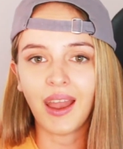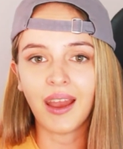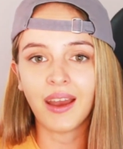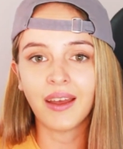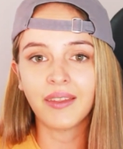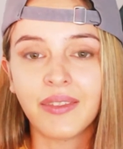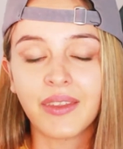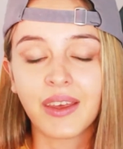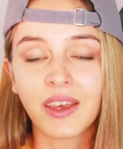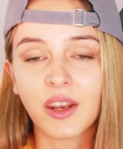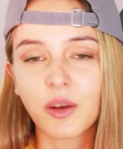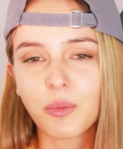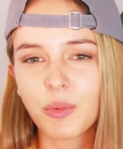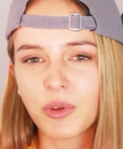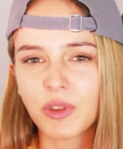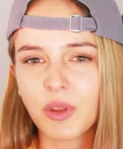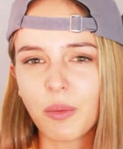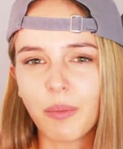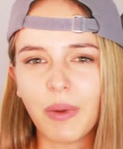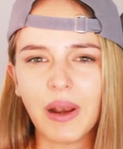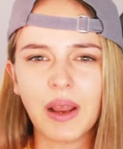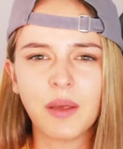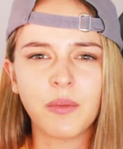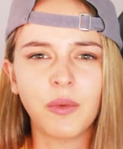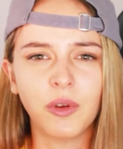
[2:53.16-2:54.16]
and they're going to put
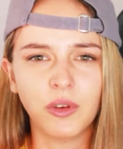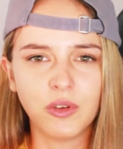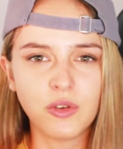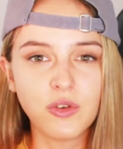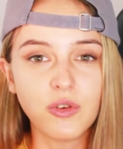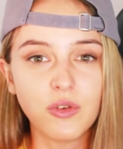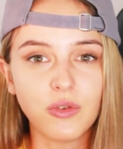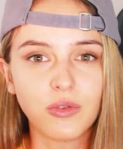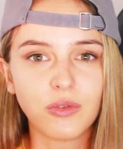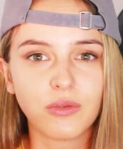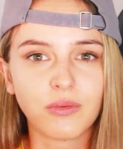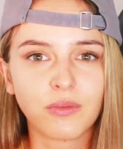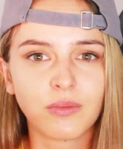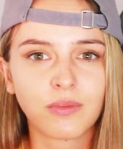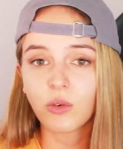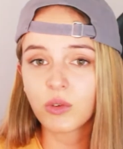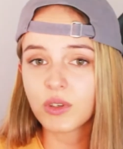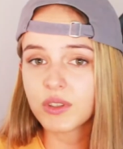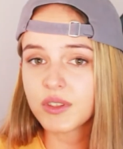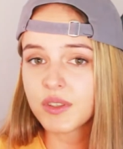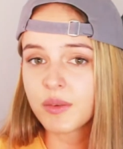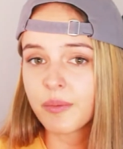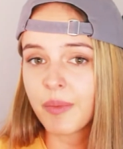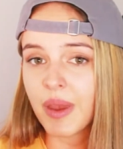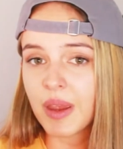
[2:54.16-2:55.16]
the blame on you. In
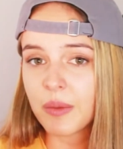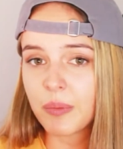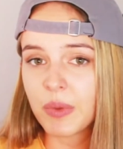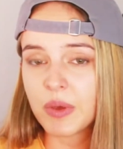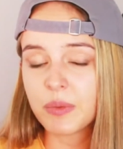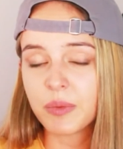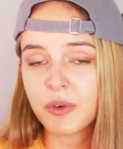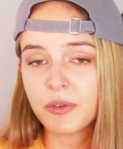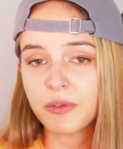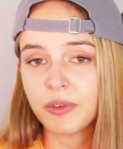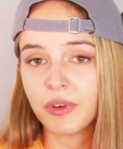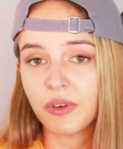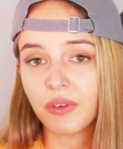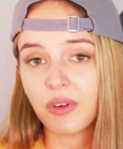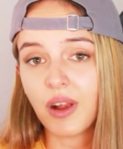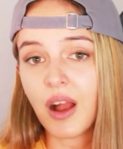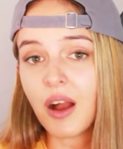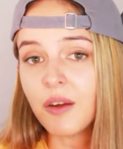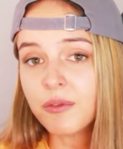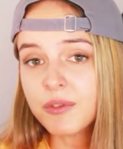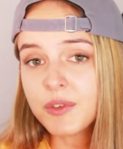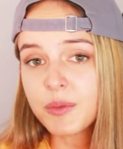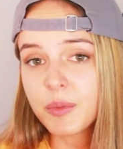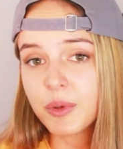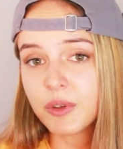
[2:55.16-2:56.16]
order to make people feel
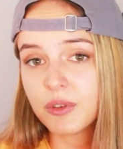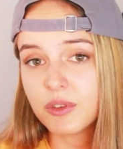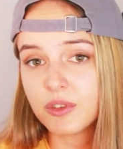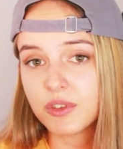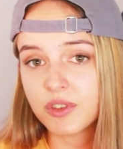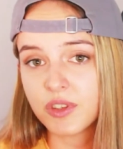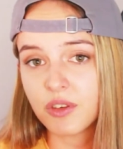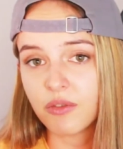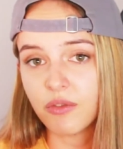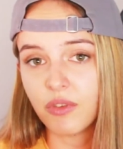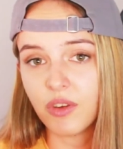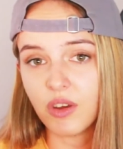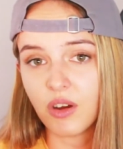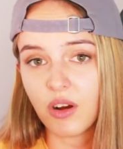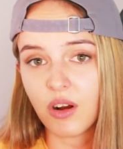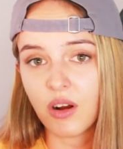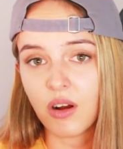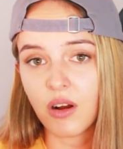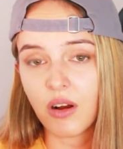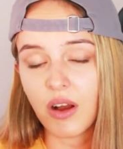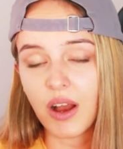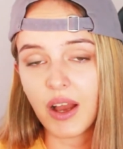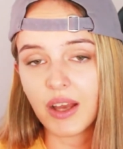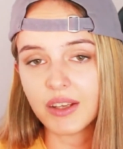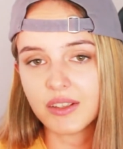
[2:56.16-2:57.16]
comfortable using
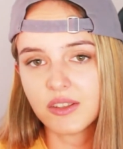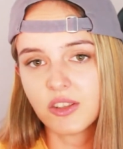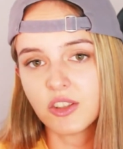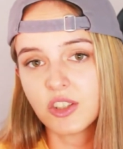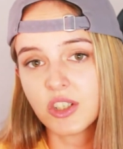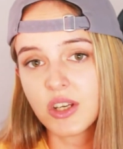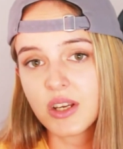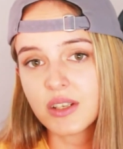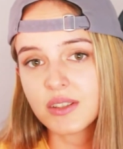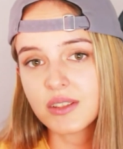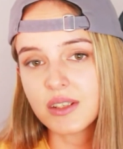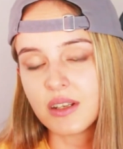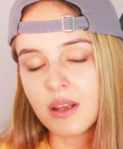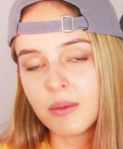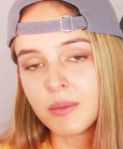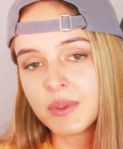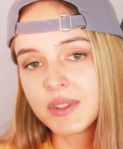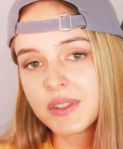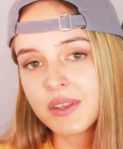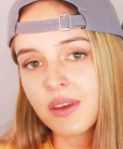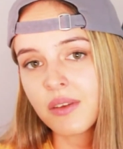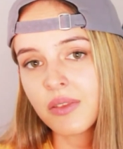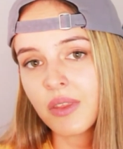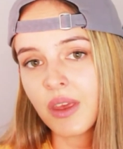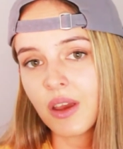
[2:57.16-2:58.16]
VR, I suggest
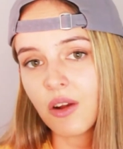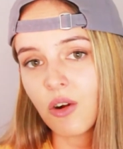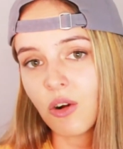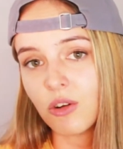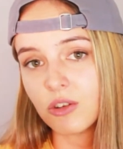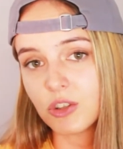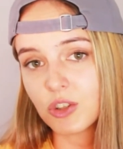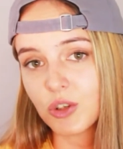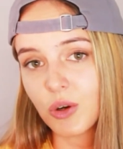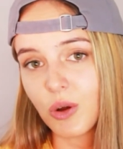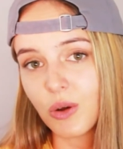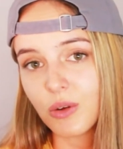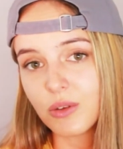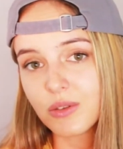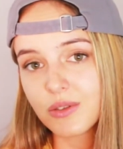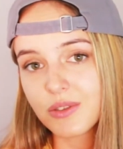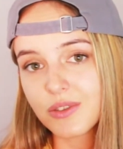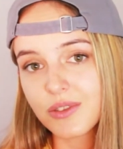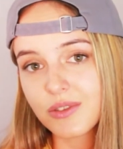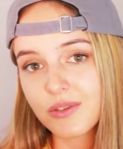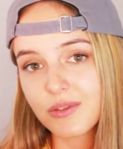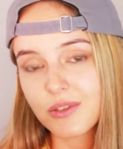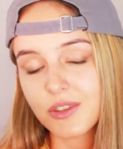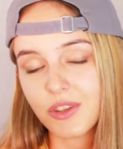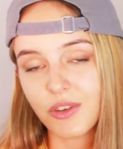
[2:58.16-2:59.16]
limiting their
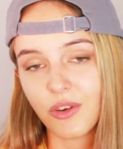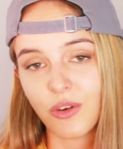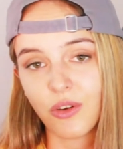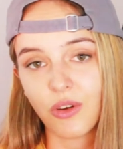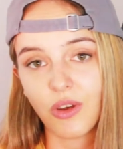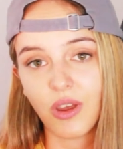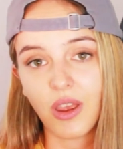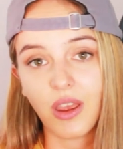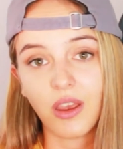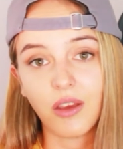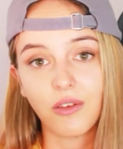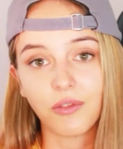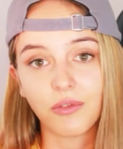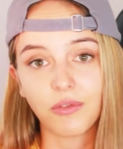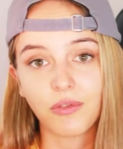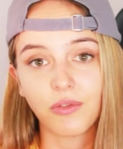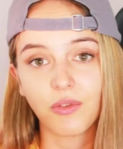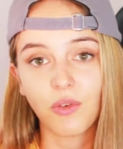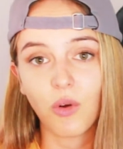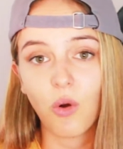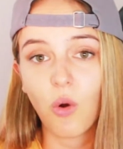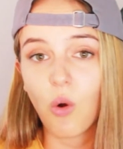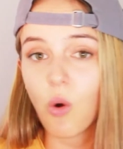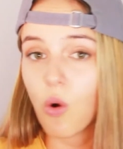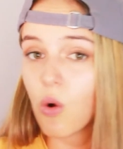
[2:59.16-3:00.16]
controls. So if
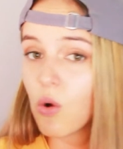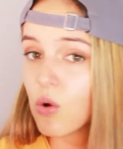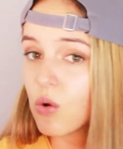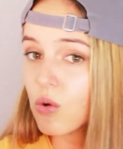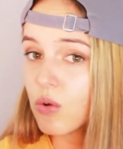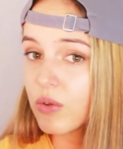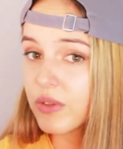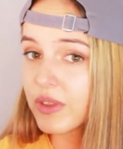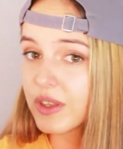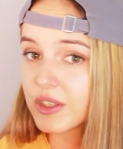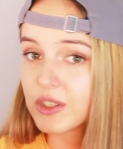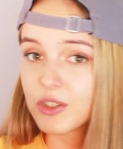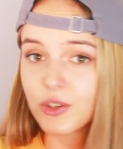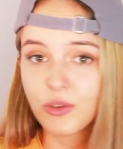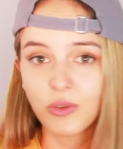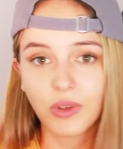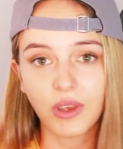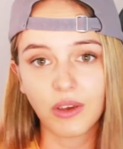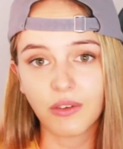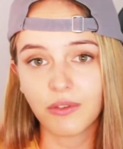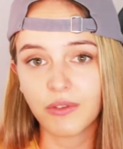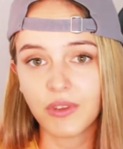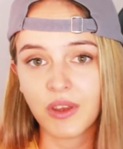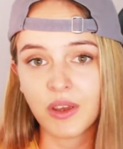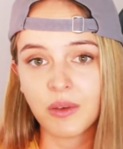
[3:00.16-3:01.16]
all that you
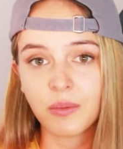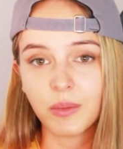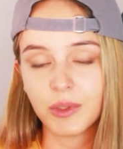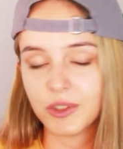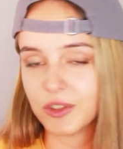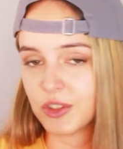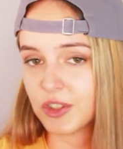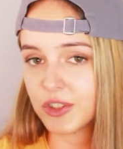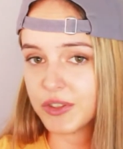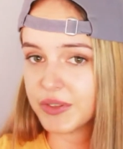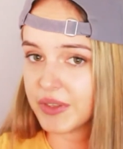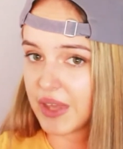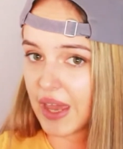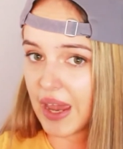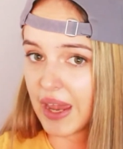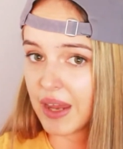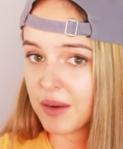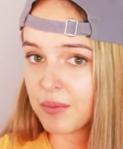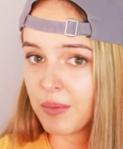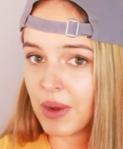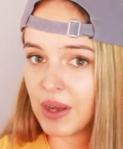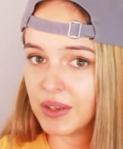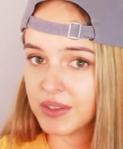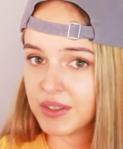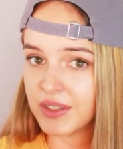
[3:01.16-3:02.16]
give them is just the
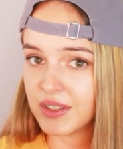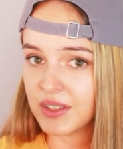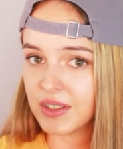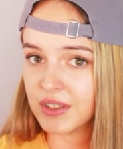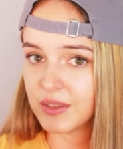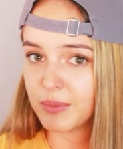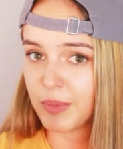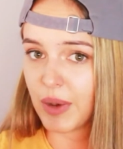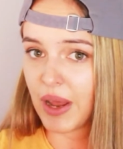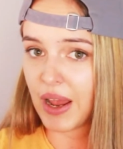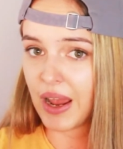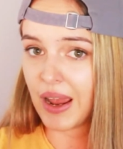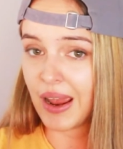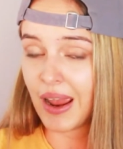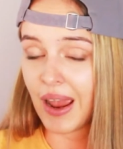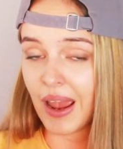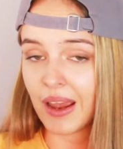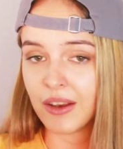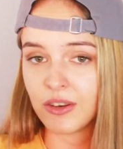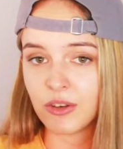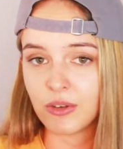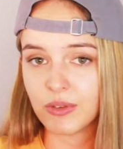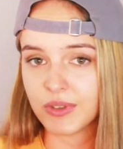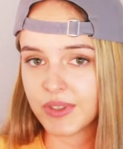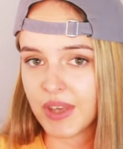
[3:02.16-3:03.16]
head-mounted display
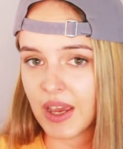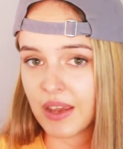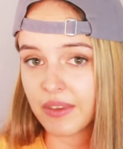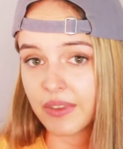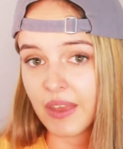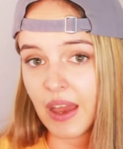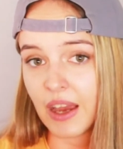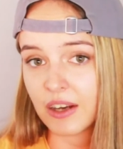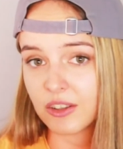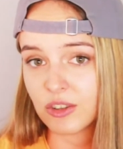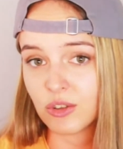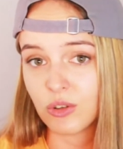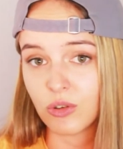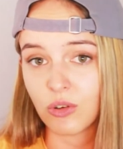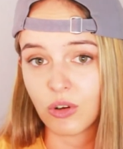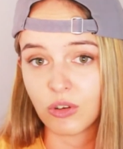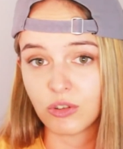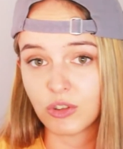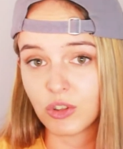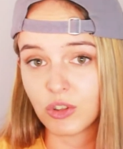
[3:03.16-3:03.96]
and you take the actual